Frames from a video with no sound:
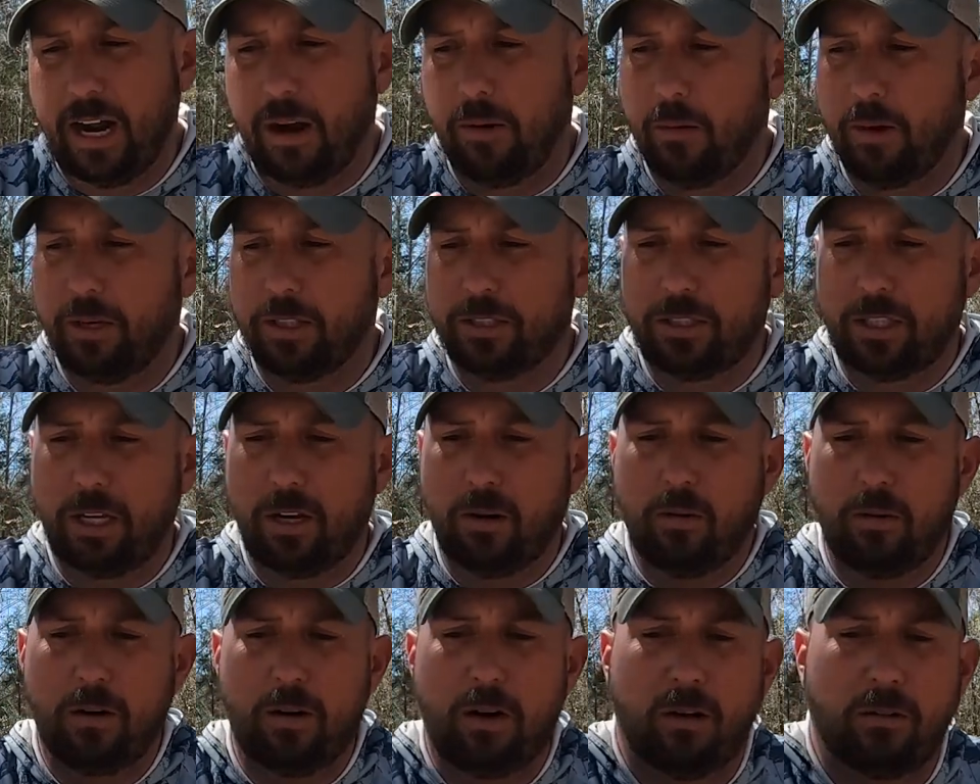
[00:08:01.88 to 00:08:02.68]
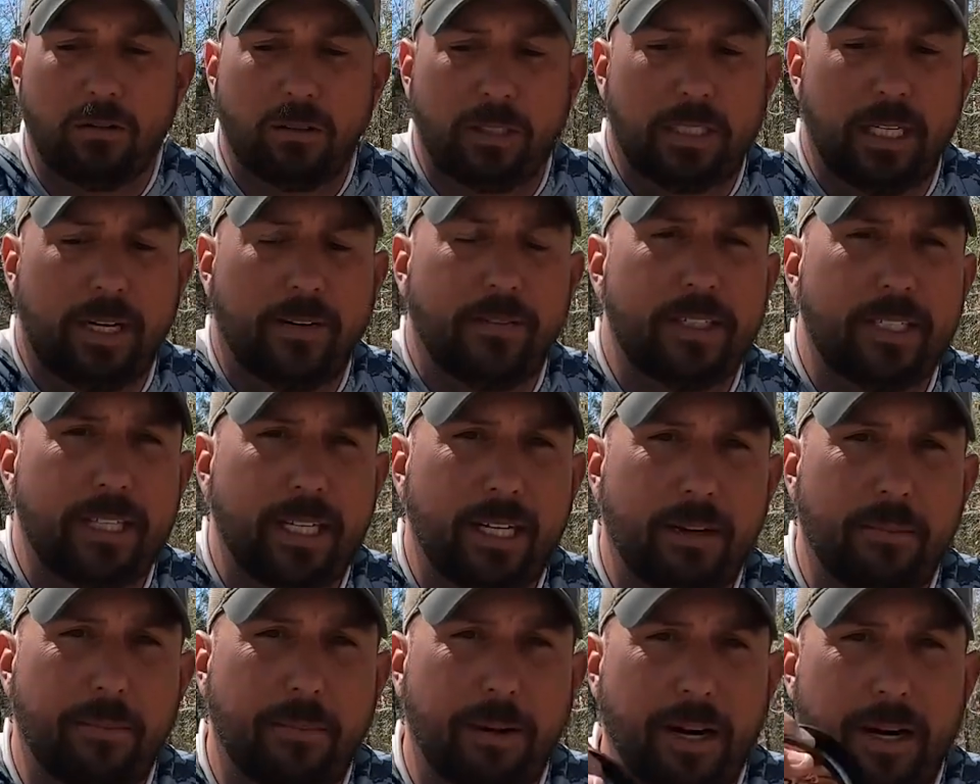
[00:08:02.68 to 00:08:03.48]
I was throwing on
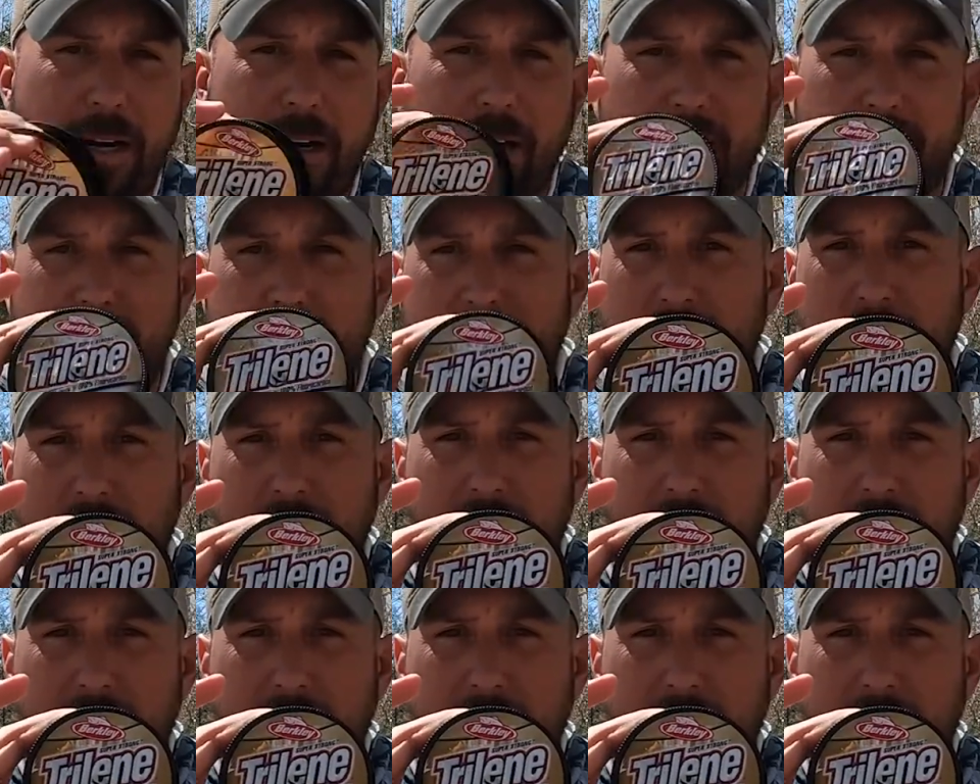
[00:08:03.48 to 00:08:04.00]
17-pound